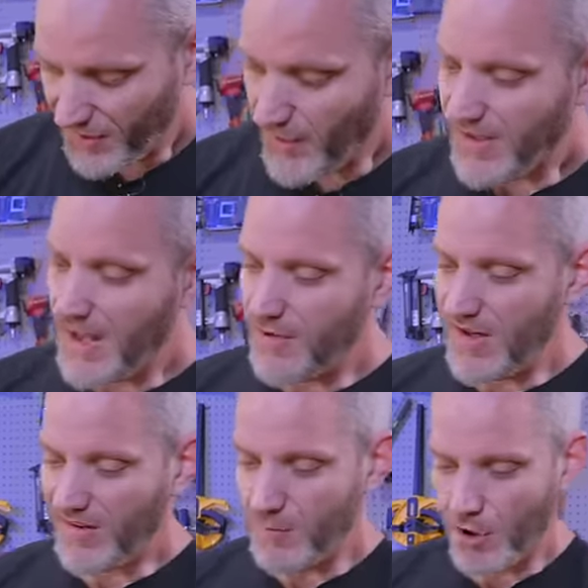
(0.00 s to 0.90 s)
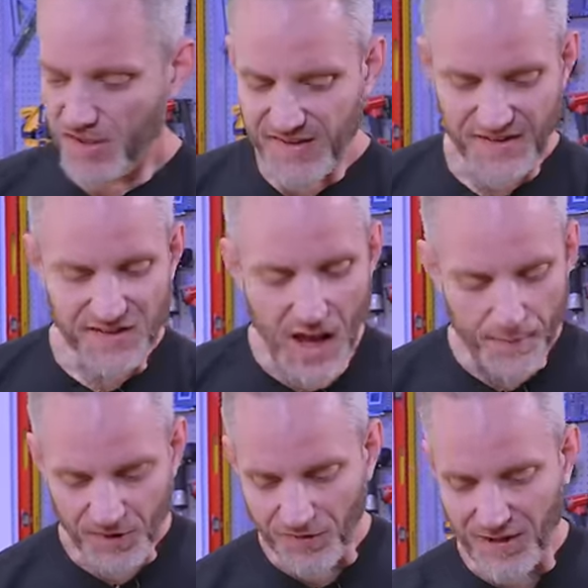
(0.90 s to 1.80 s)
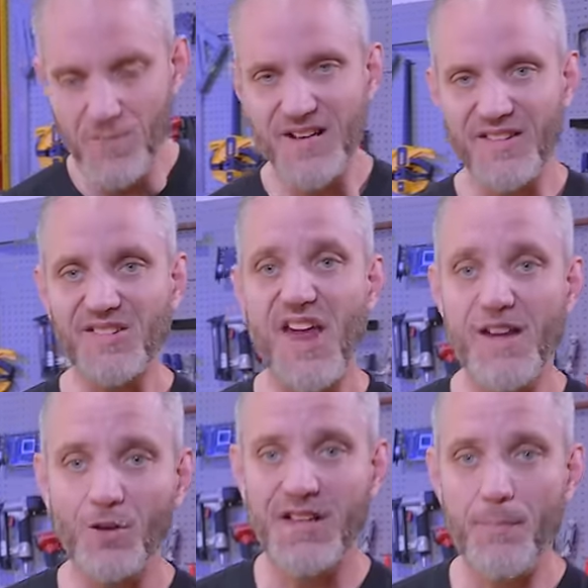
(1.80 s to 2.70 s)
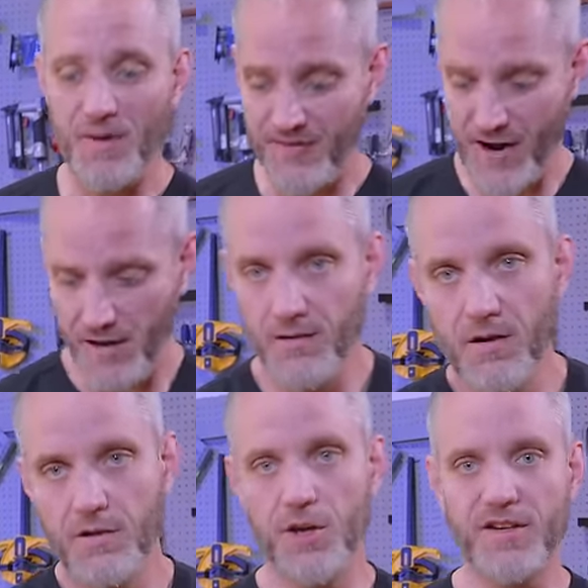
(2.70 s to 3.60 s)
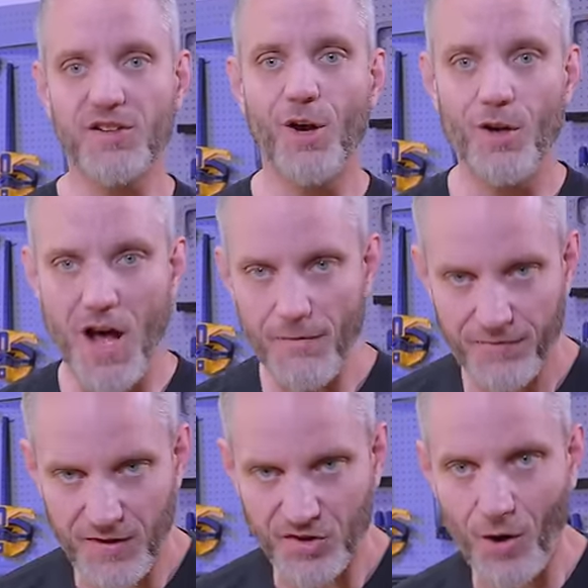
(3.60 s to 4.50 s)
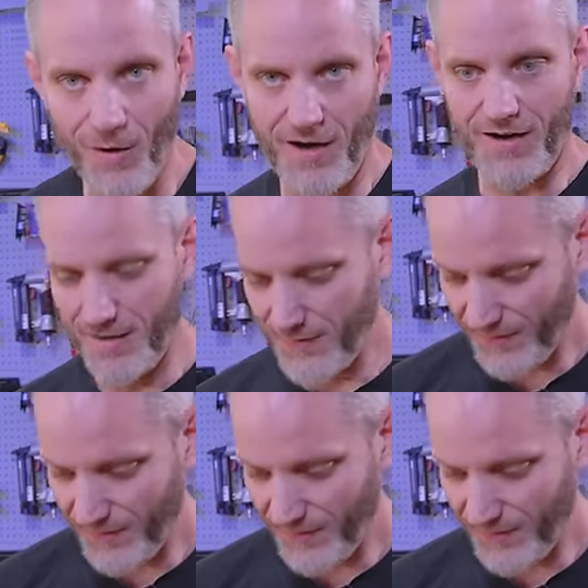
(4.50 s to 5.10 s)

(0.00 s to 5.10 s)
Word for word: So they give you this emergency stop. So if someone gets tangled up in there, you can turn off the torque.